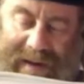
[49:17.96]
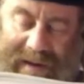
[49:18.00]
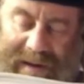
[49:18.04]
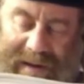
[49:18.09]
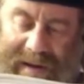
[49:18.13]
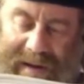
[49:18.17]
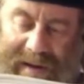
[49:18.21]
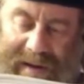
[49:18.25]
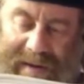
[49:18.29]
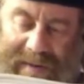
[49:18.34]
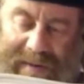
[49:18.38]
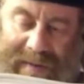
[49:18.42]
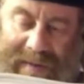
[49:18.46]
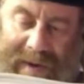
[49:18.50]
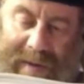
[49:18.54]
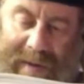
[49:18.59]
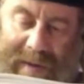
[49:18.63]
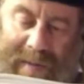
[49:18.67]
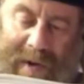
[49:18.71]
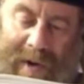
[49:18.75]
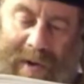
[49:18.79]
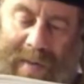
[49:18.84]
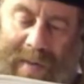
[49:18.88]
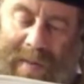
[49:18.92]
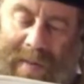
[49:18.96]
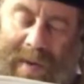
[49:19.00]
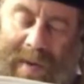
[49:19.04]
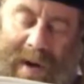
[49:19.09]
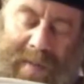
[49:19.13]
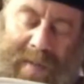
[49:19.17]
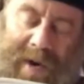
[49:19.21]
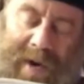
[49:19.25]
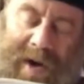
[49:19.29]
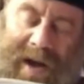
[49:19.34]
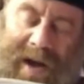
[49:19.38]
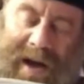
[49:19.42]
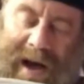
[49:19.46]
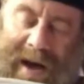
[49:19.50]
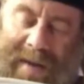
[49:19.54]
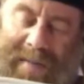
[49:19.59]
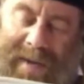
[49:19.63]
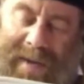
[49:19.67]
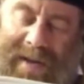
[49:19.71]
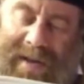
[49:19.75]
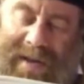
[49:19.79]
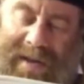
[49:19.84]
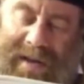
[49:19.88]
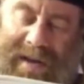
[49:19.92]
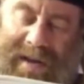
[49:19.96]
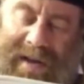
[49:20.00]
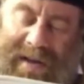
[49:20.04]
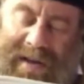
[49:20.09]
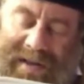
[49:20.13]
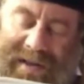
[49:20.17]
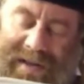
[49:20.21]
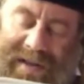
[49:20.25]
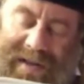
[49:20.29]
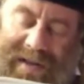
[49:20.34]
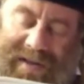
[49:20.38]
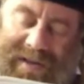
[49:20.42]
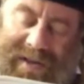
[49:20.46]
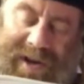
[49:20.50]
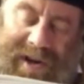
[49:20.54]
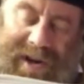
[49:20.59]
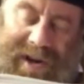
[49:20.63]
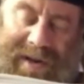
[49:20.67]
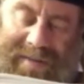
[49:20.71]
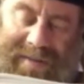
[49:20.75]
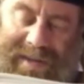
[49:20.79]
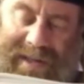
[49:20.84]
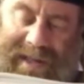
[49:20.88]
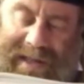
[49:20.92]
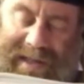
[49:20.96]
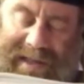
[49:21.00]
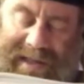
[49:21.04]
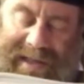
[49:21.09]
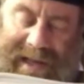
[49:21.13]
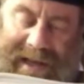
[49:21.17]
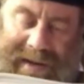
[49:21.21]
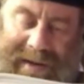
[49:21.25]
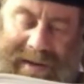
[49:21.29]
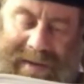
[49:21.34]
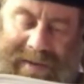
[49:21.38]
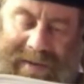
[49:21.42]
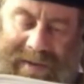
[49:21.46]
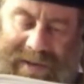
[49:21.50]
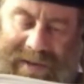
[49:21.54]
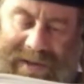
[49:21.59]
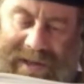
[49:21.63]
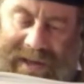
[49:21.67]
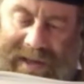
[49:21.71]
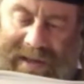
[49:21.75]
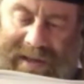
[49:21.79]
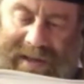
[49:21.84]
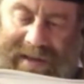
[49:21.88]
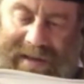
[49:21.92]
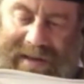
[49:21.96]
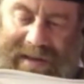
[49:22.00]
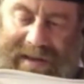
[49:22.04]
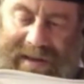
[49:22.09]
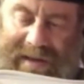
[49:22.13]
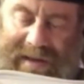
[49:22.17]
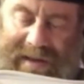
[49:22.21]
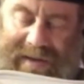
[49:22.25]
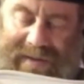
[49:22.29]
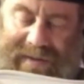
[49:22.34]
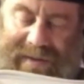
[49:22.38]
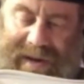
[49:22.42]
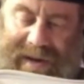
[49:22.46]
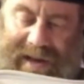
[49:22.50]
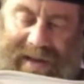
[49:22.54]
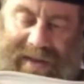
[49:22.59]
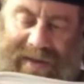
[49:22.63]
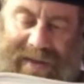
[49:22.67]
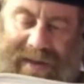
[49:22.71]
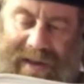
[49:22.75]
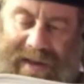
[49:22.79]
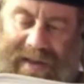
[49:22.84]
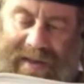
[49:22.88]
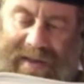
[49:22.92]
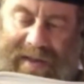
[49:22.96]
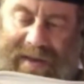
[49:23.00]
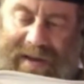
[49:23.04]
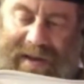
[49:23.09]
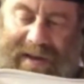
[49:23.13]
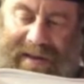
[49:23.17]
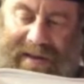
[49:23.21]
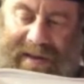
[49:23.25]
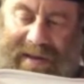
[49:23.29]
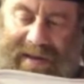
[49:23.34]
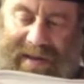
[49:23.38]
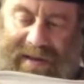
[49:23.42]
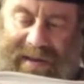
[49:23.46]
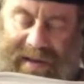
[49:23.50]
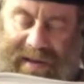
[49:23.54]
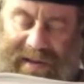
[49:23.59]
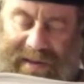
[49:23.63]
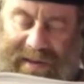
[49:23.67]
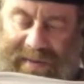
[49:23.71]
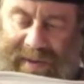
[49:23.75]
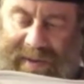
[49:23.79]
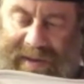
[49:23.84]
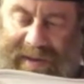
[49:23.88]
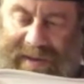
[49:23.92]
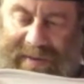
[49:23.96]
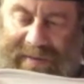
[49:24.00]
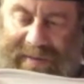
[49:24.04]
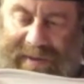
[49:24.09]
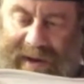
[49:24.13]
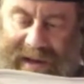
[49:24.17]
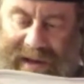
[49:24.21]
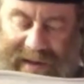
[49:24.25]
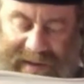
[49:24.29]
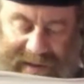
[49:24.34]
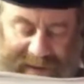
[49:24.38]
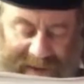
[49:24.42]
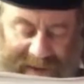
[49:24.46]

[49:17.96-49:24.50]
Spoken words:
more common circumstances, I would say, right? Than dipping the bread.